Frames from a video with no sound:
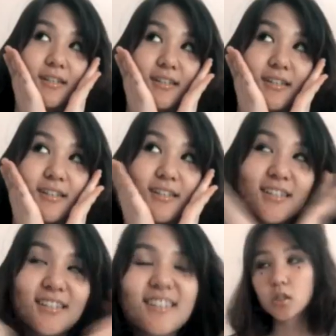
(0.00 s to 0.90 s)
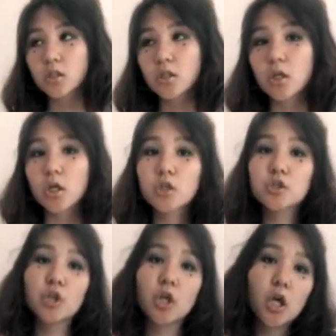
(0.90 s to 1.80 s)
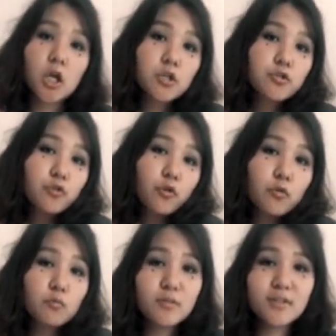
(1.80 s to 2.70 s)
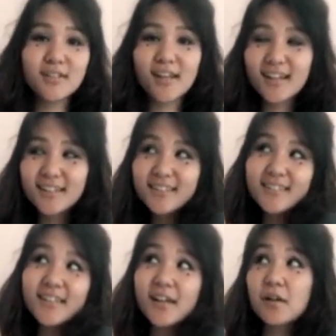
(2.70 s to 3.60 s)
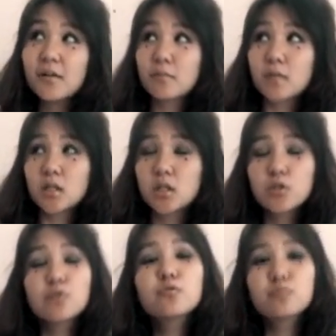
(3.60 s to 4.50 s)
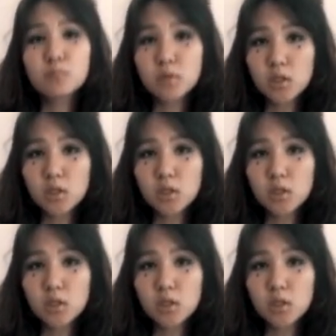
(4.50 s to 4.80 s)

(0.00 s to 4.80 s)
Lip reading: Once in a lifetime, a golden opportunity, golden like the